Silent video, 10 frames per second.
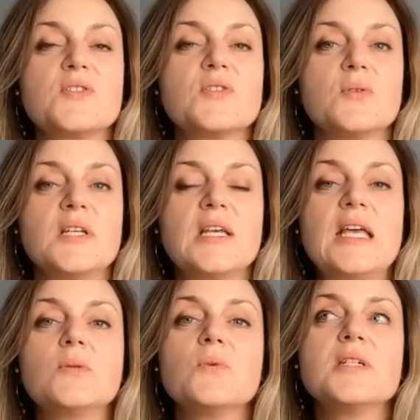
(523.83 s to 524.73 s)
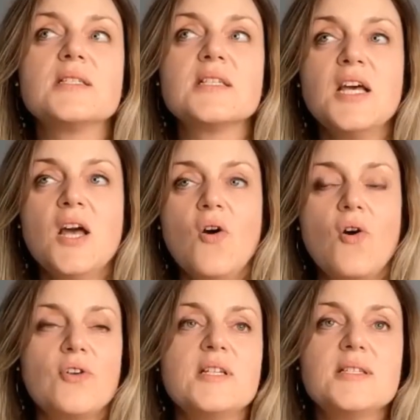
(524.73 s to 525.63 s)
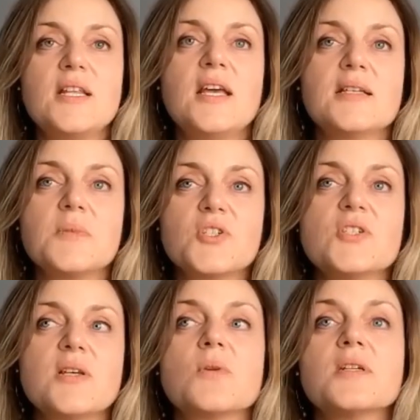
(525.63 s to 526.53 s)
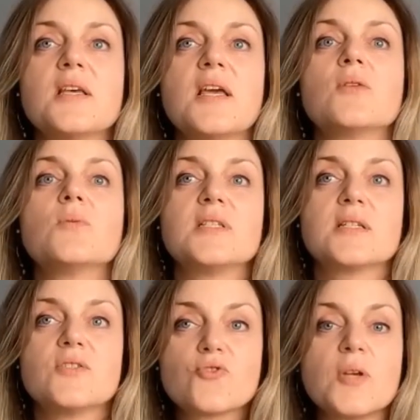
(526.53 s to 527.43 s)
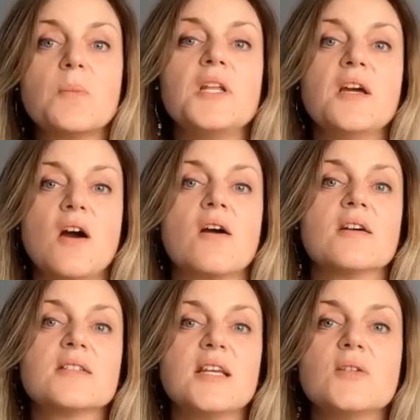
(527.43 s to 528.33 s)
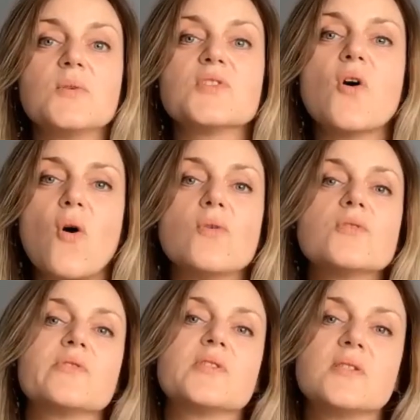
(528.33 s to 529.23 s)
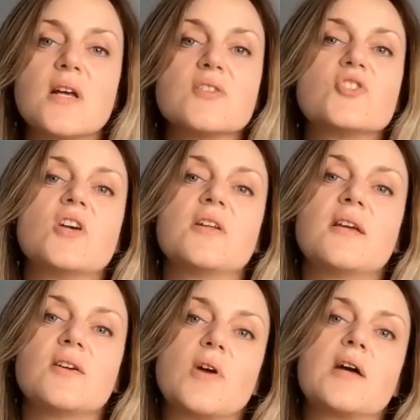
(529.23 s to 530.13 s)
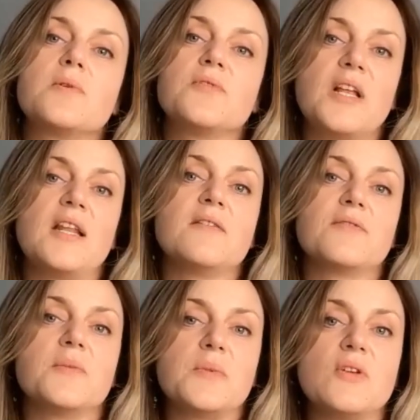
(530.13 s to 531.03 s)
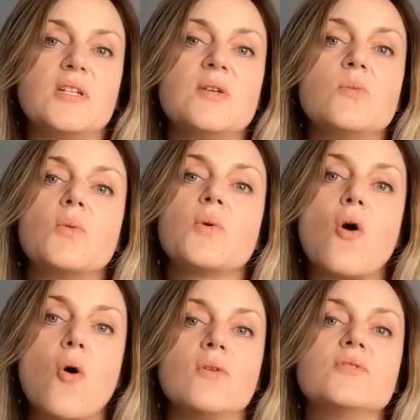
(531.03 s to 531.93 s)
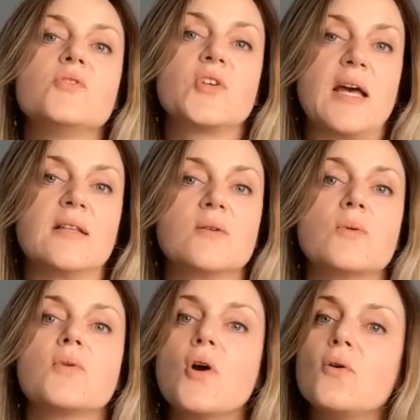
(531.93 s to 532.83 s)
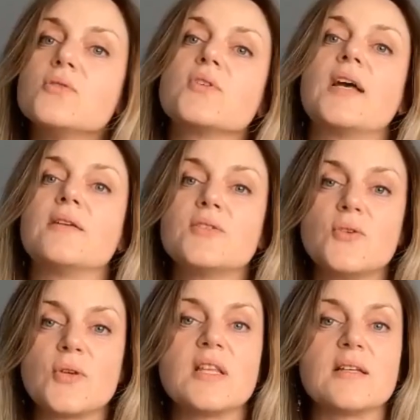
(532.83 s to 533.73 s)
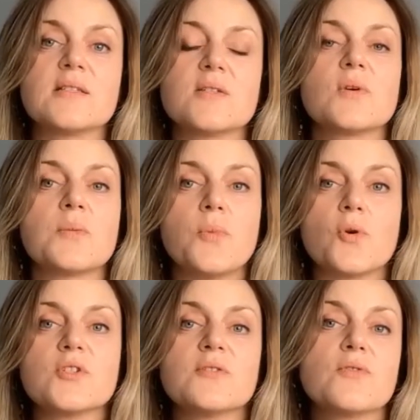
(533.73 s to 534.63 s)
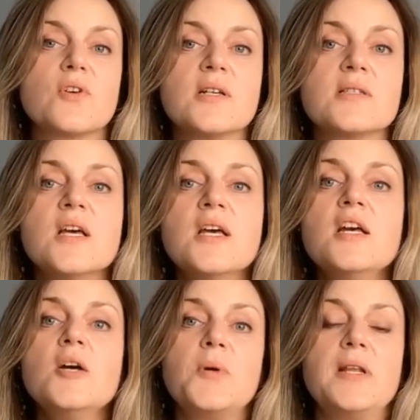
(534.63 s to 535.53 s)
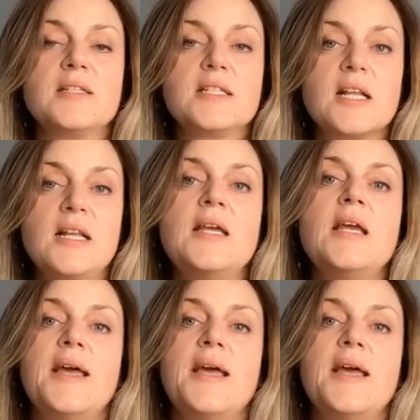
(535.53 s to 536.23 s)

So like, it was honestly, as much as I want to say it was extremely hard, it was also such an incredible feeling of community. We were all together. We were all together doing things that were important for us politically.